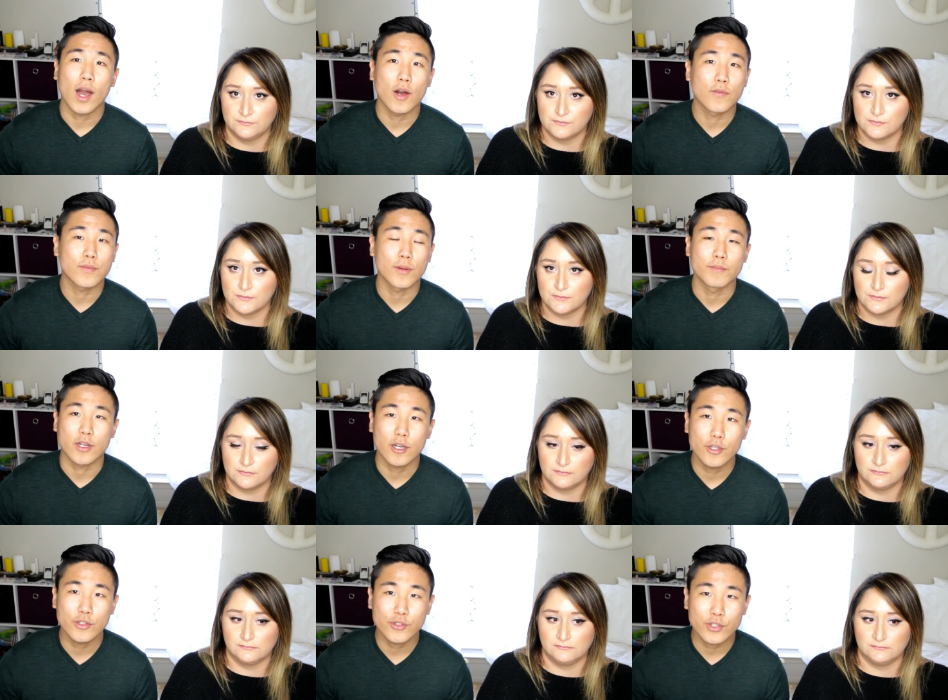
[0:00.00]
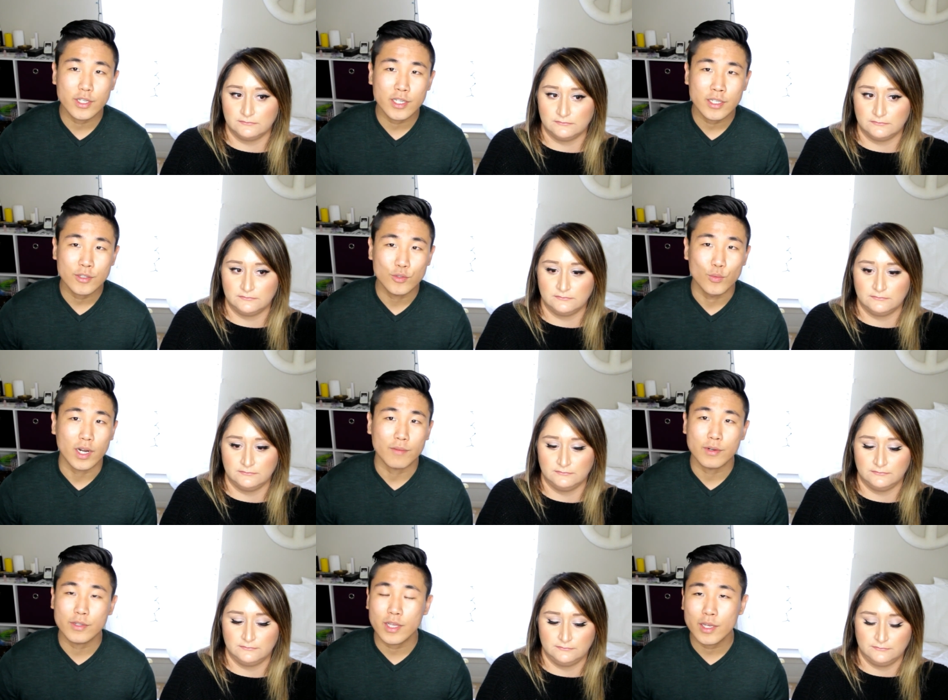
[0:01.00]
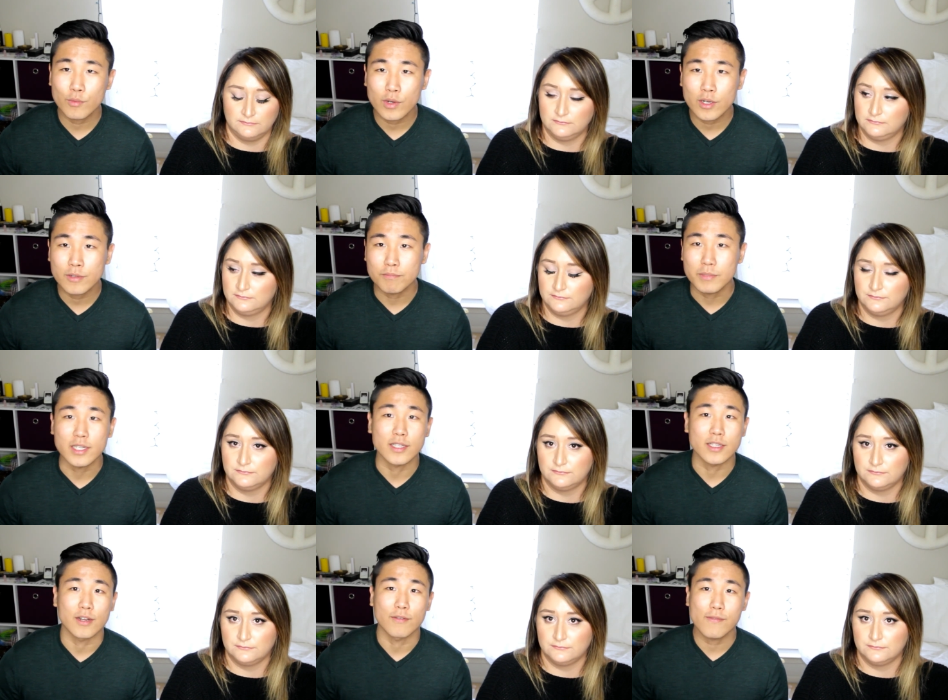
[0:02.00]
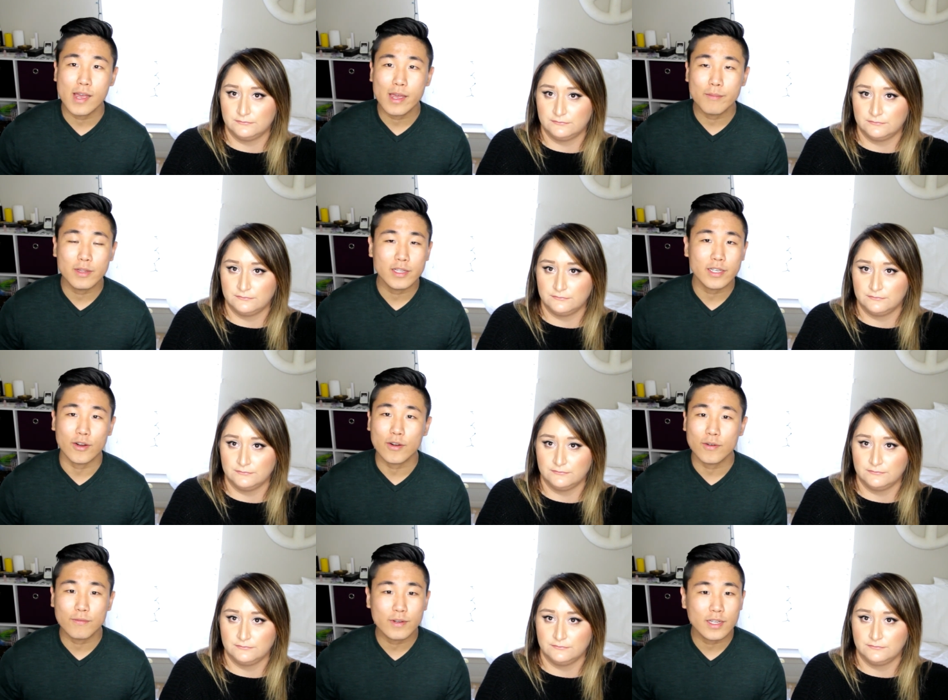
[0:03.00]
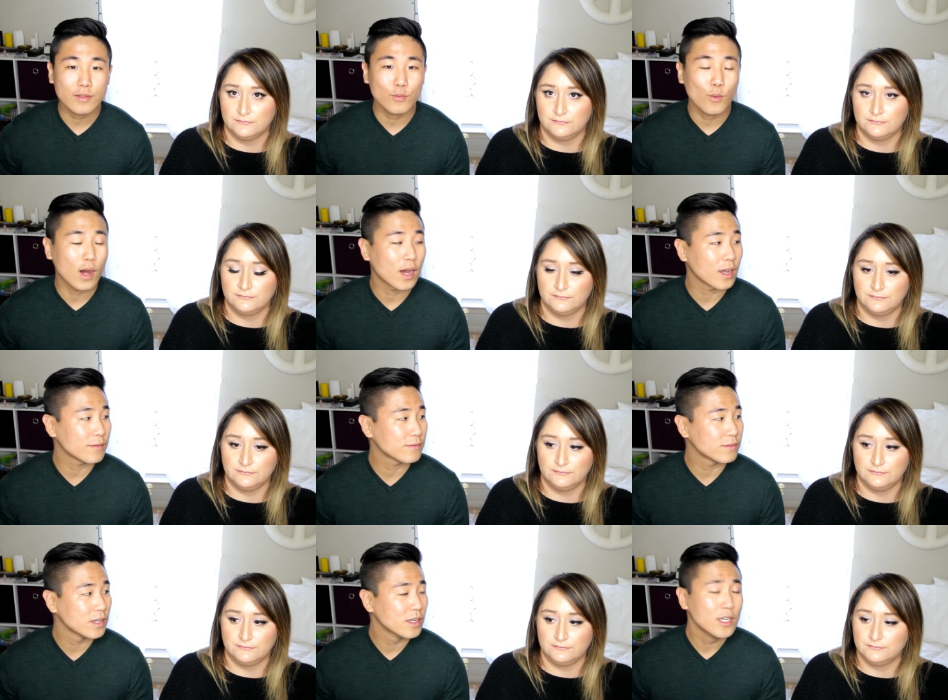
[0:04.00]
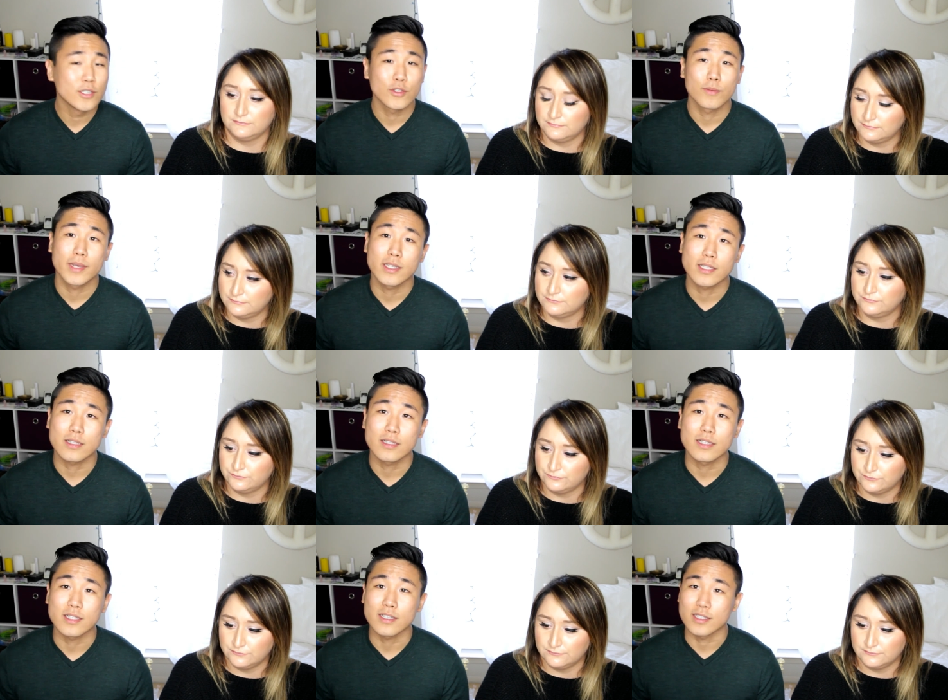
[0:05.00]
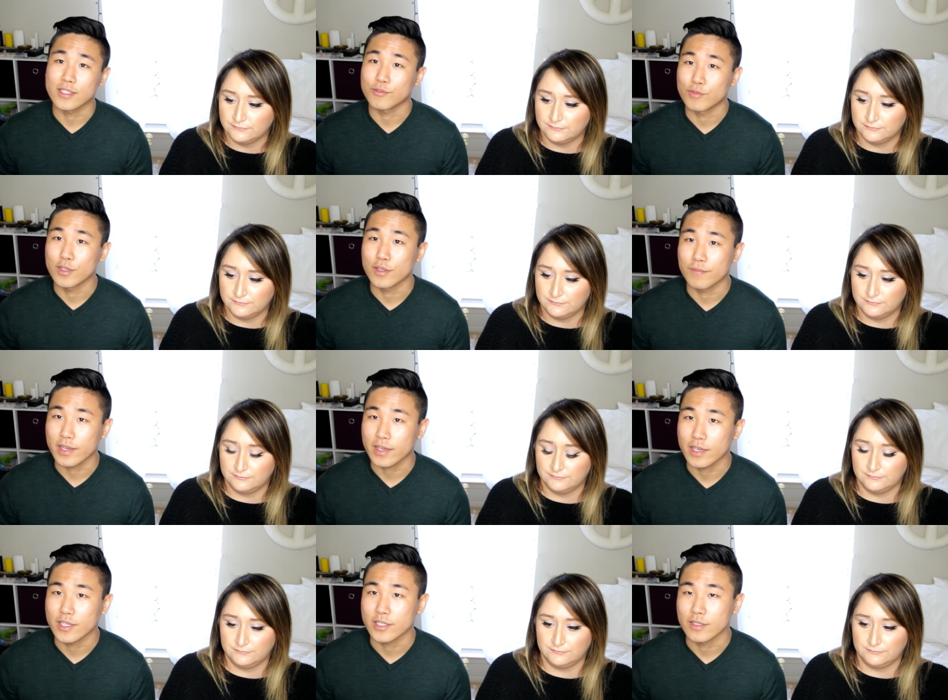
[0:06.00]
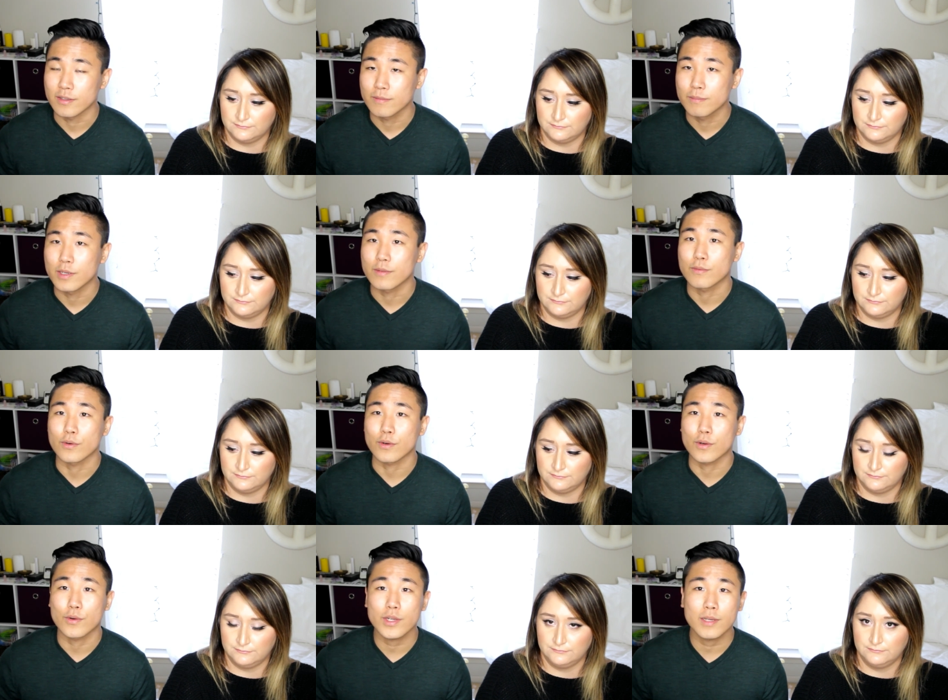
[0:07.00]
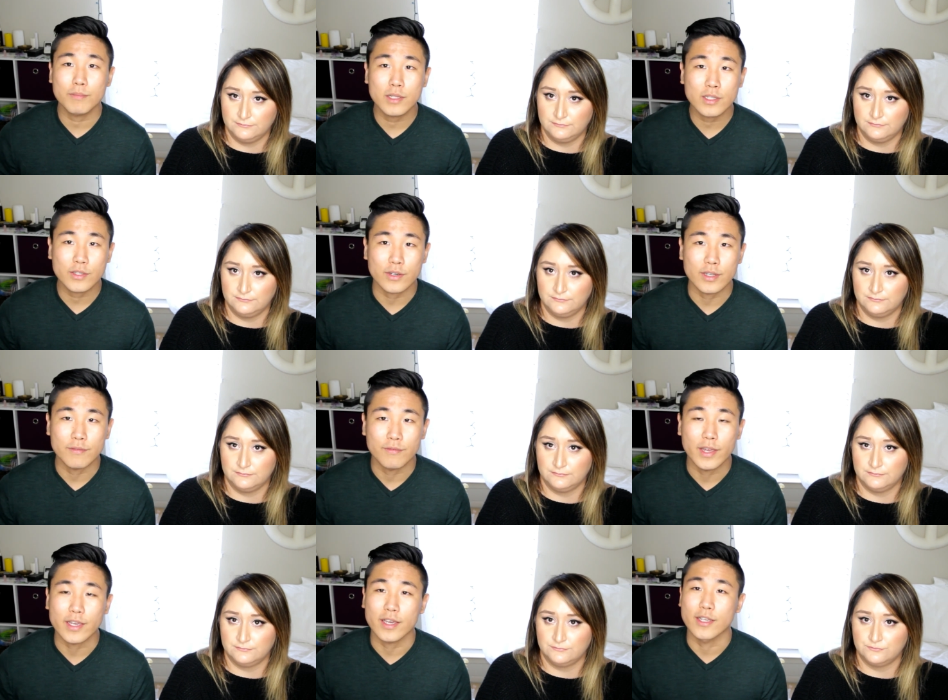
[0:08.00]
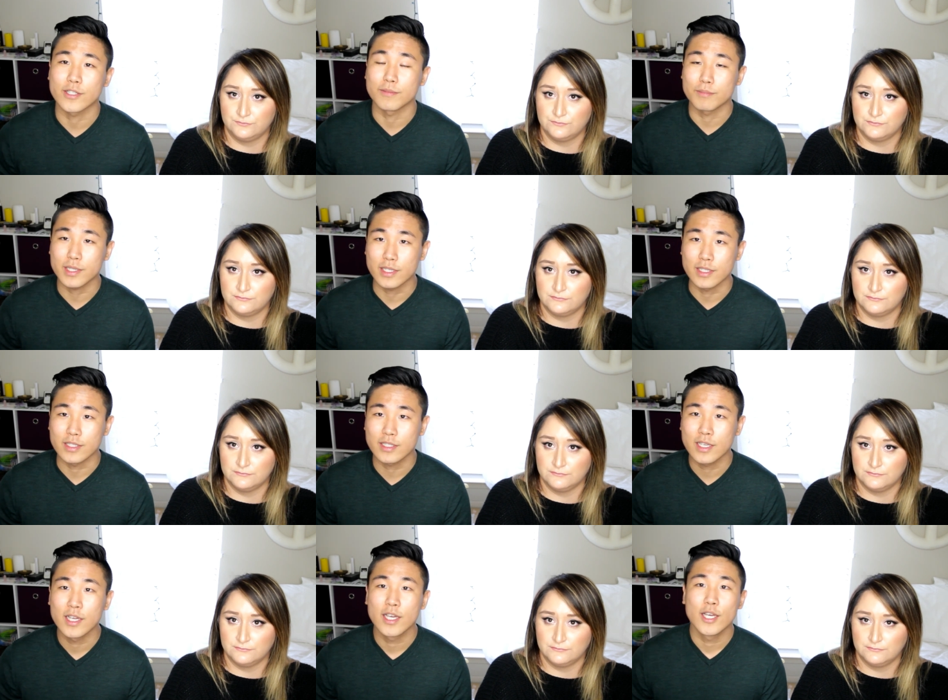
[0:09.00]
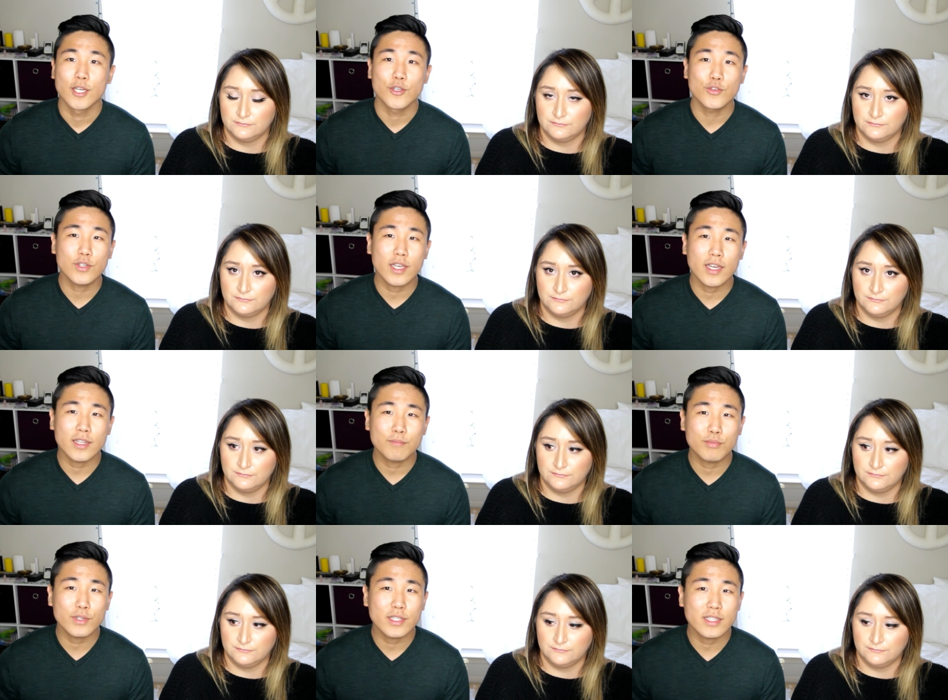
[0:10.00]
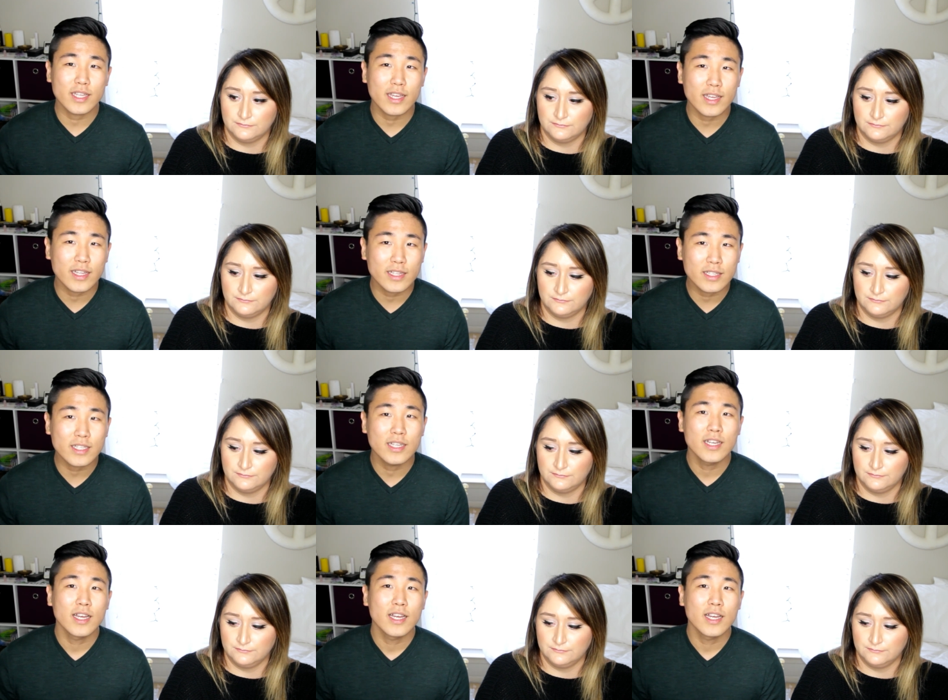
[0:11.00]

Speaker 1: out from the country, do whatever they want, meeting their family, girlfriend, wife. So, basically, it's really vacation. But for Korean military, vacation means you can pretend